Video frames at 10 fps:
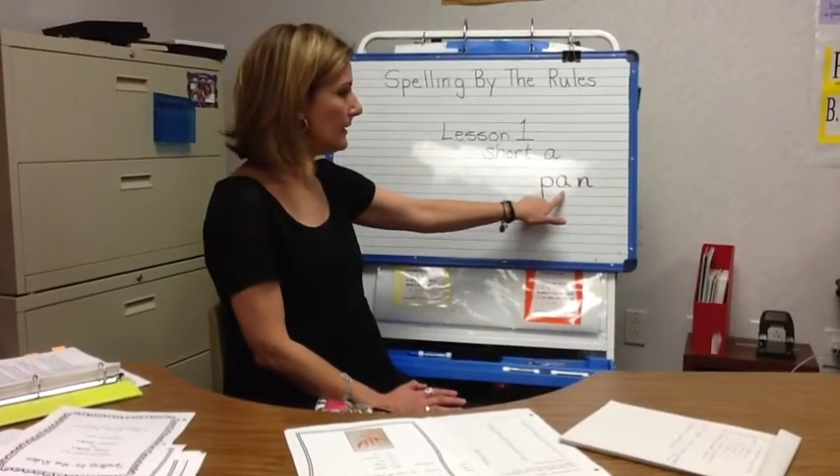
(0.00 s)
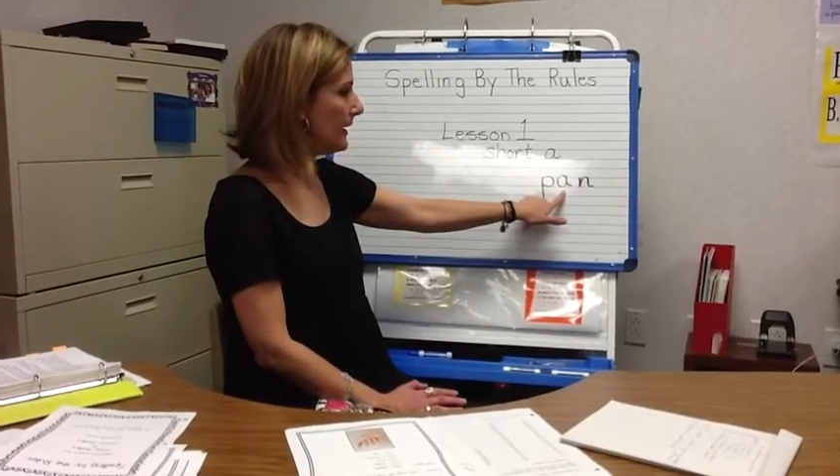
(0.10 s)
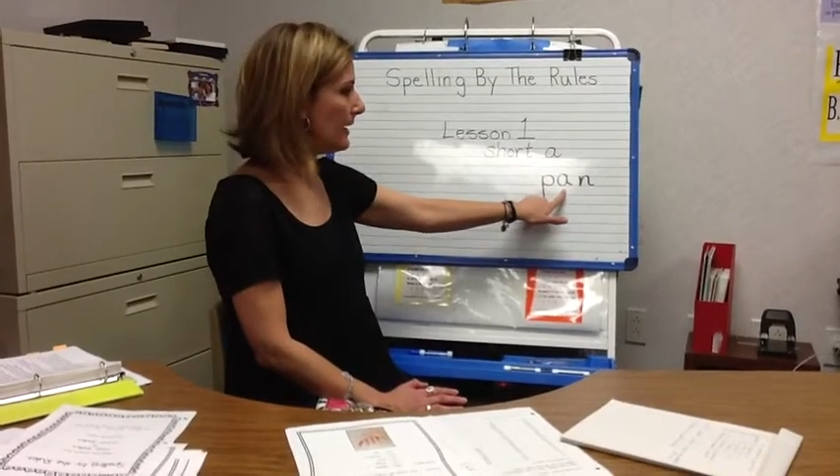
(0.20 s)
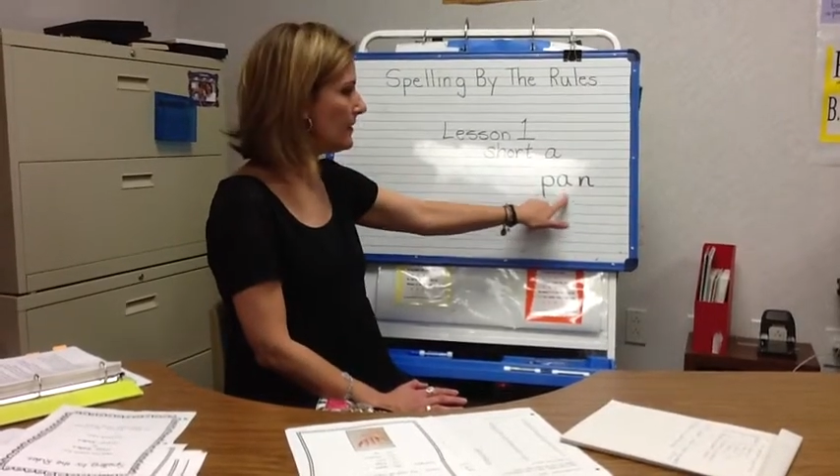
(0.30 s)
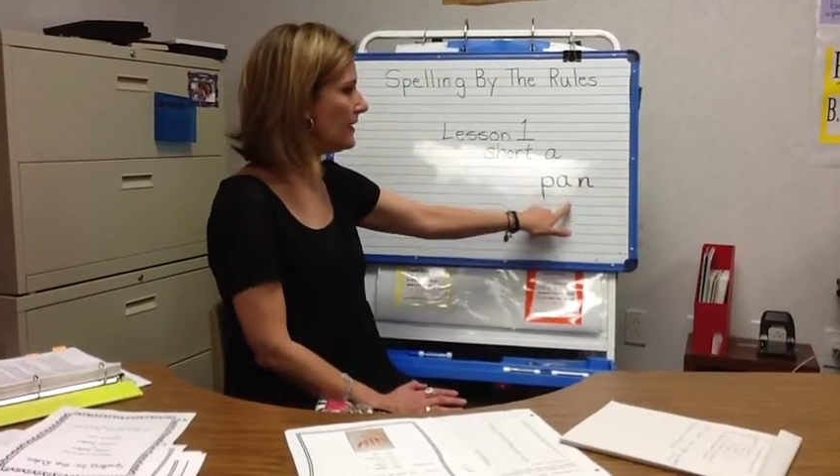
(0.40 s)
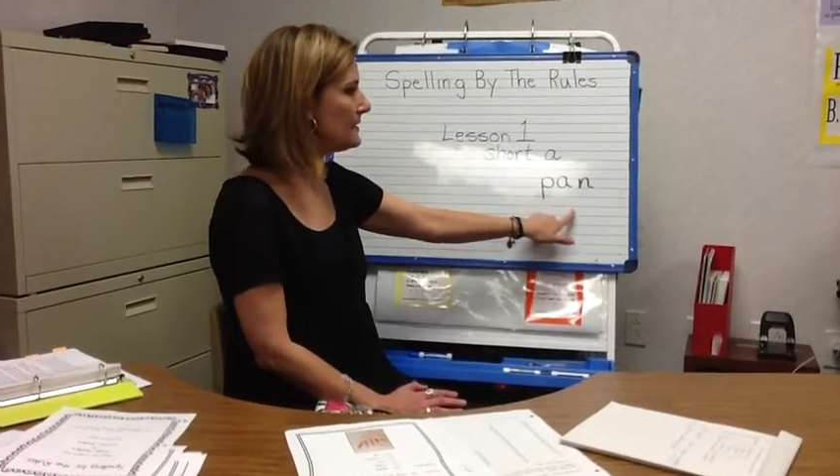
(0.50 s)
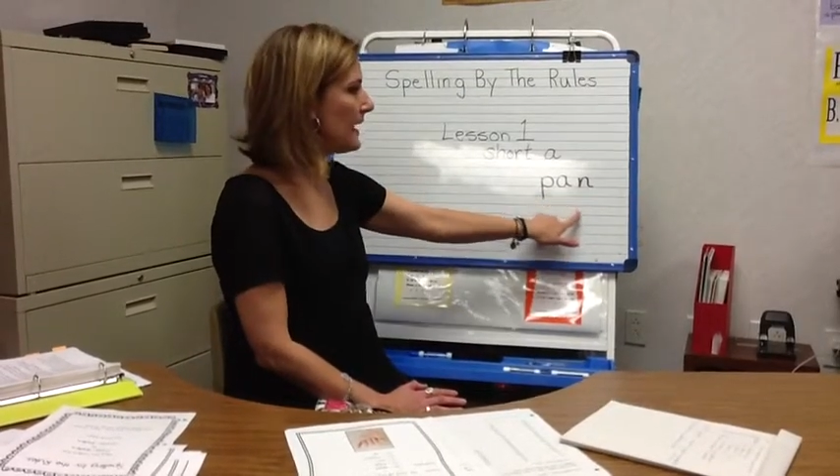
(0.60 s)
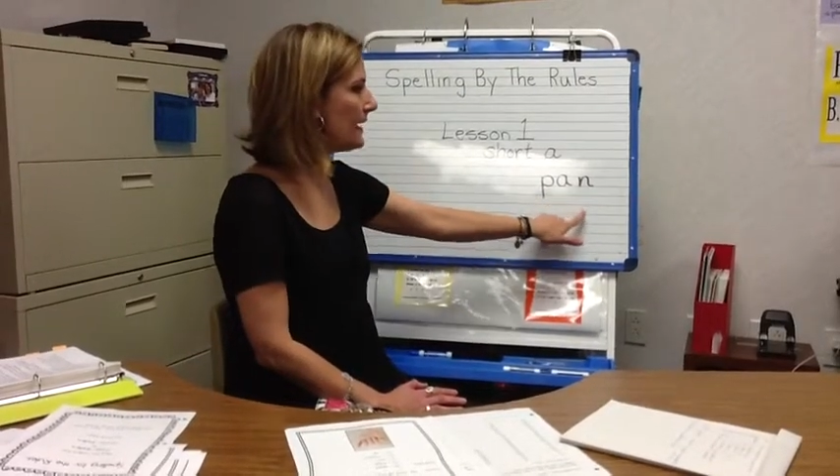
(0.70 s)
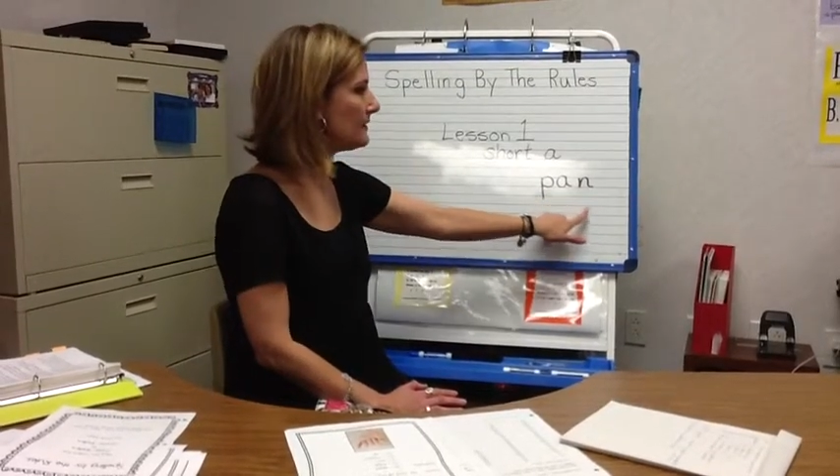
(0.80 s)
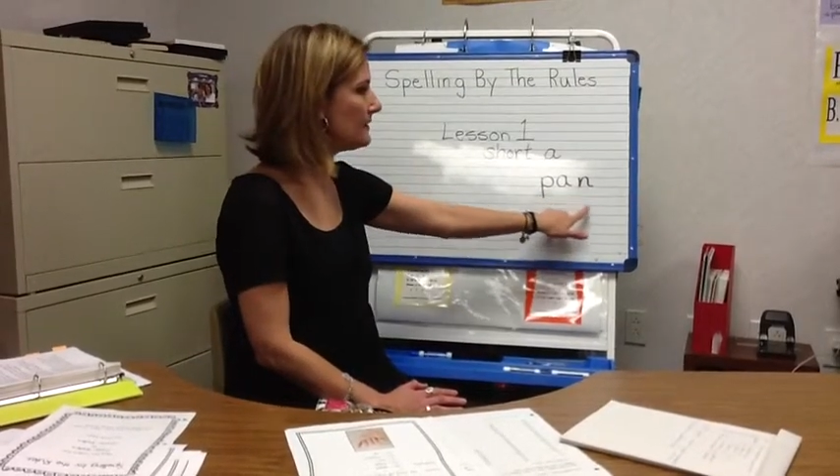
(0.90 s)
and then
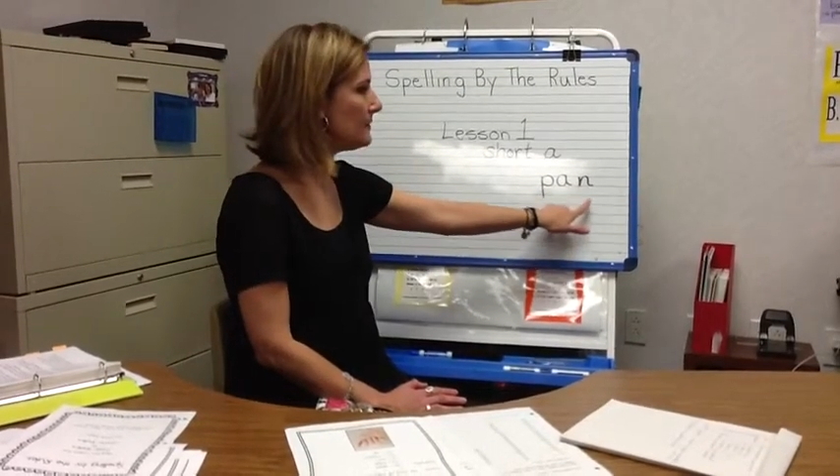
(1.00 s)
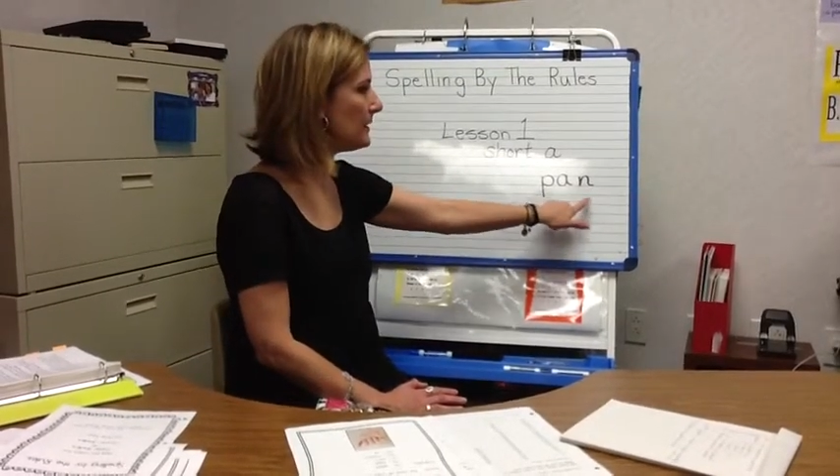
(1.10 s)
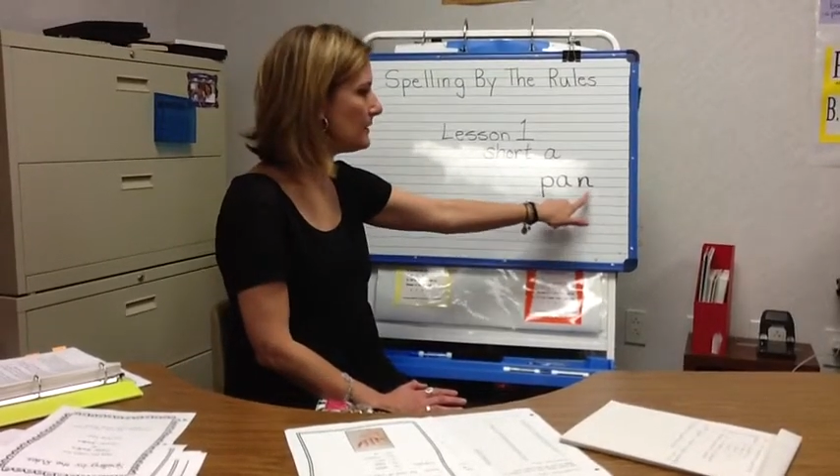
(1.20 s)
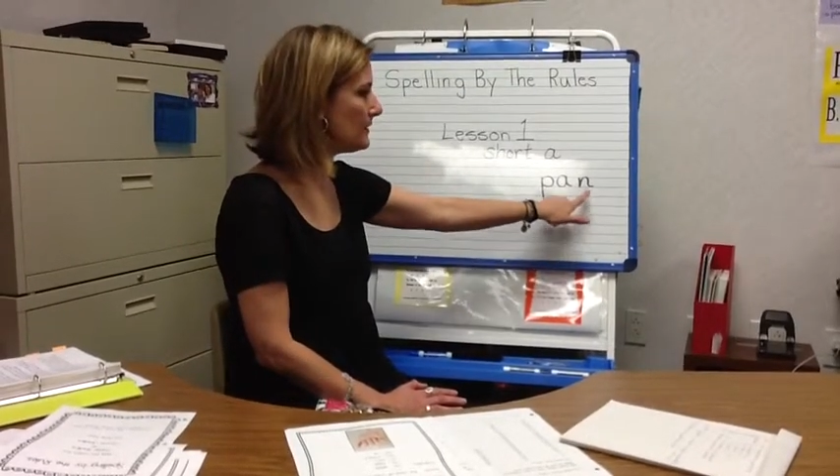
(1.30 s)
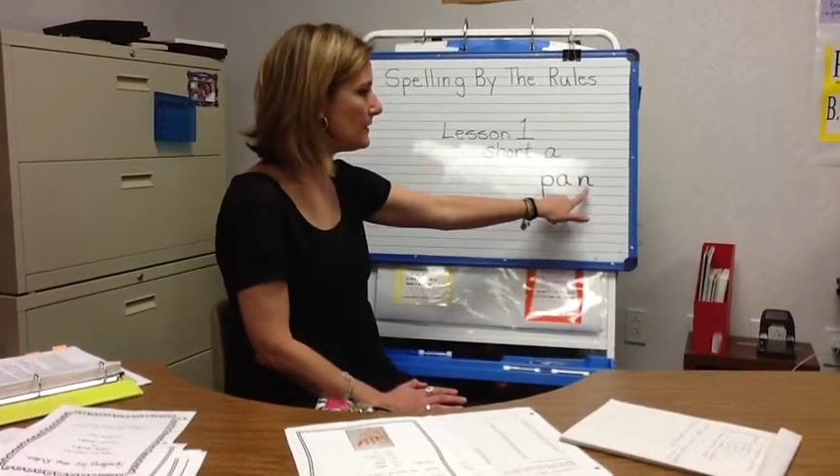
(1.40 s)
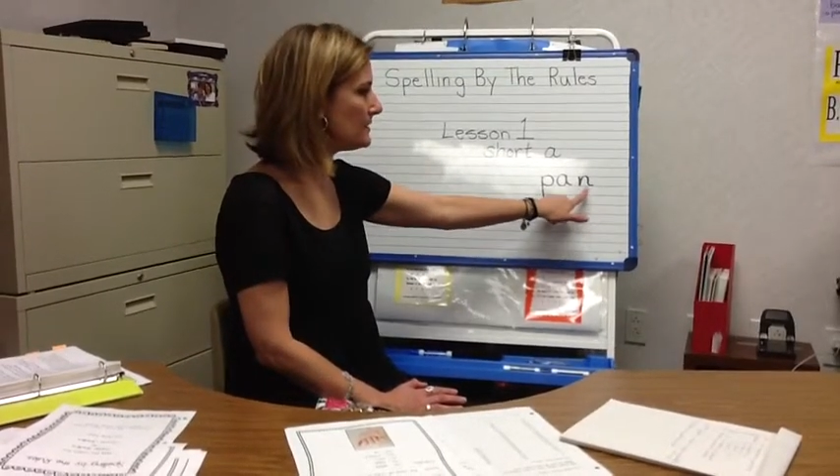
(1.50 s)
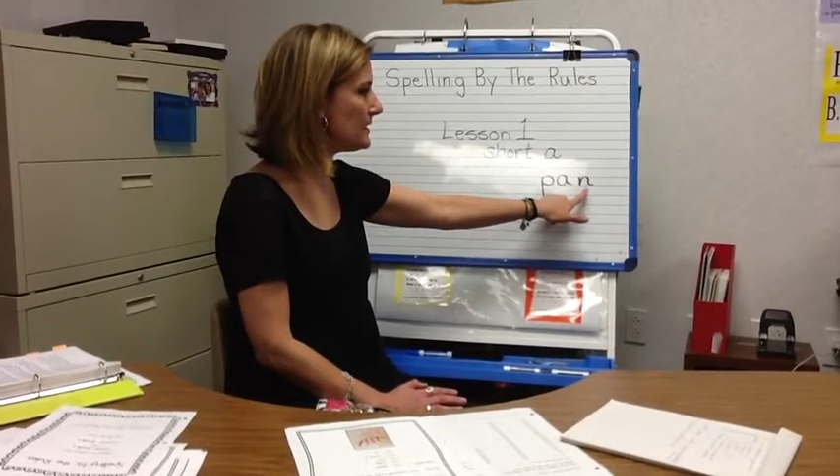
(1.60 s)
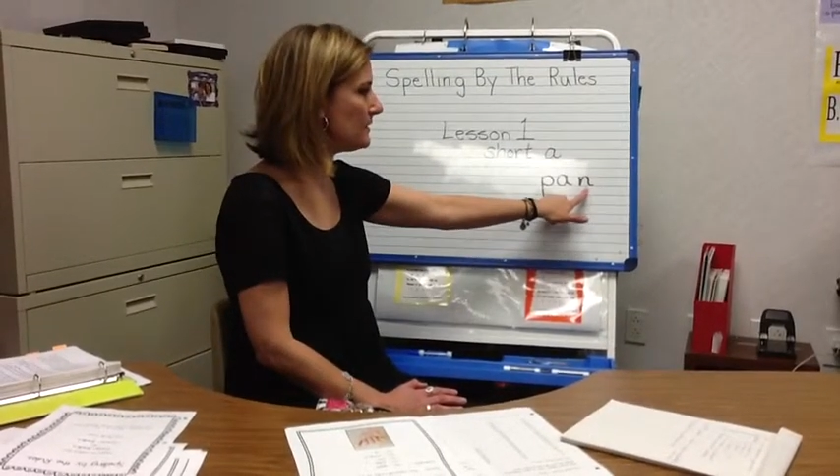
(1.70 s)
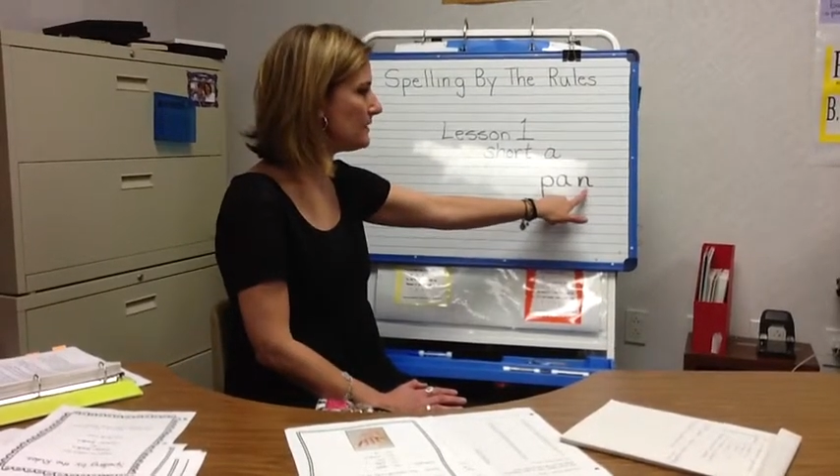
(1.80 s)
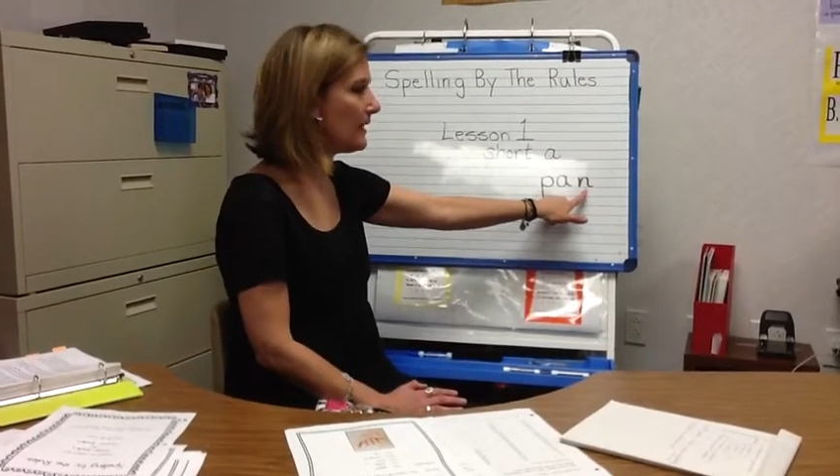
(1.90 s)
ask them if there is a
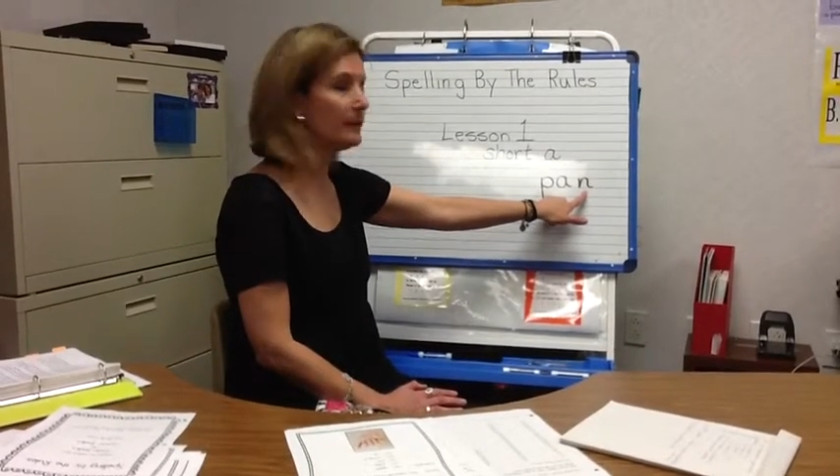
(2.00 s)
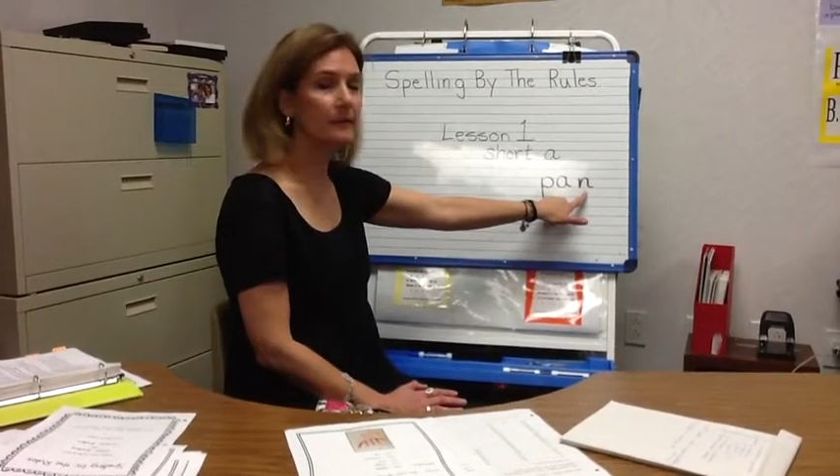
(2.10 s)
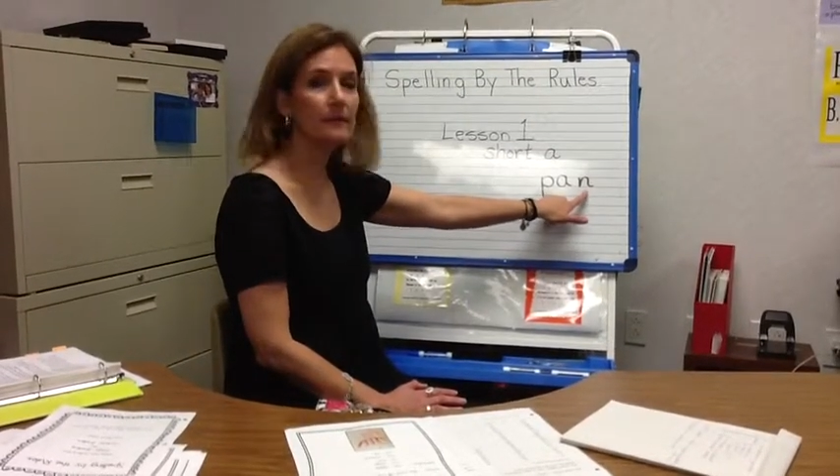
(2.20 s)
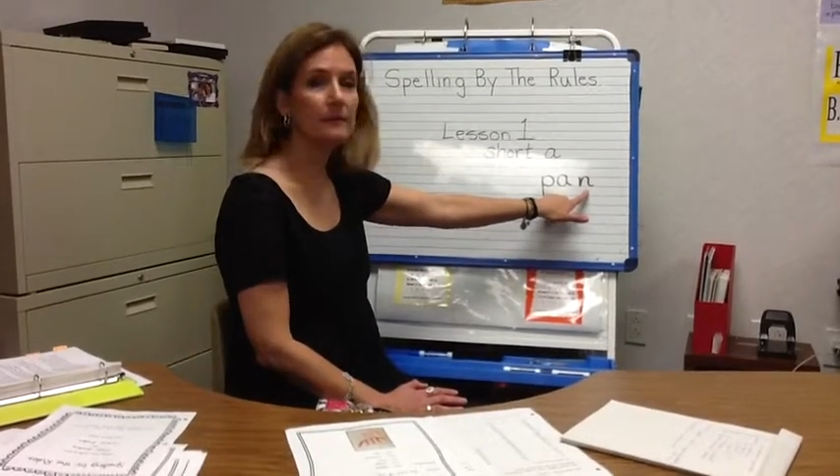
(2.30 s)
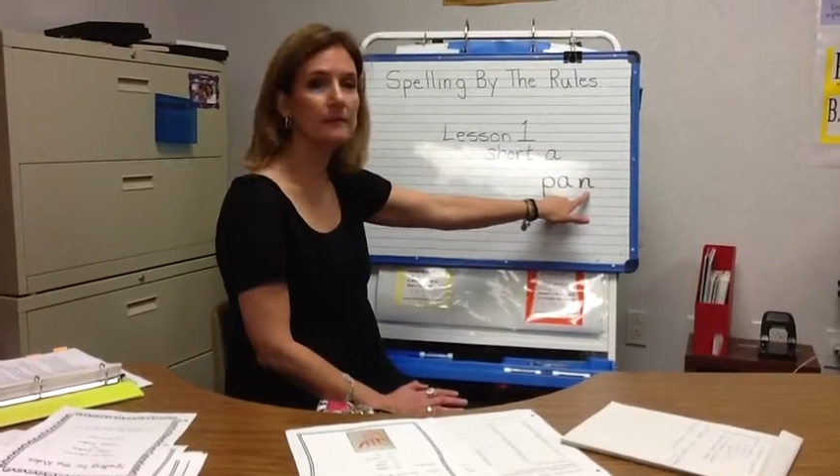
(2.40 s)
letter